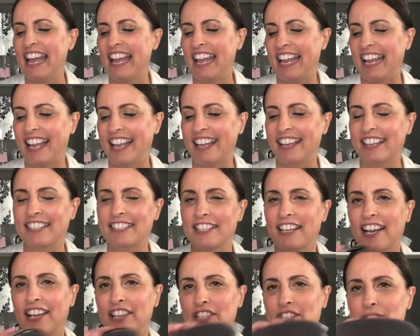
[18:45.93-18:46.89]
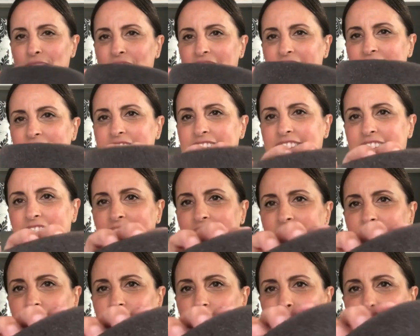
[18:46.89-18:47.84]
and I use this kind
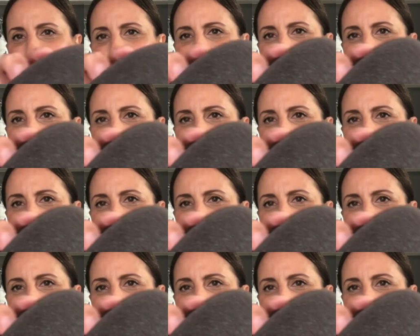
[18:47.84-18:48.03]
of to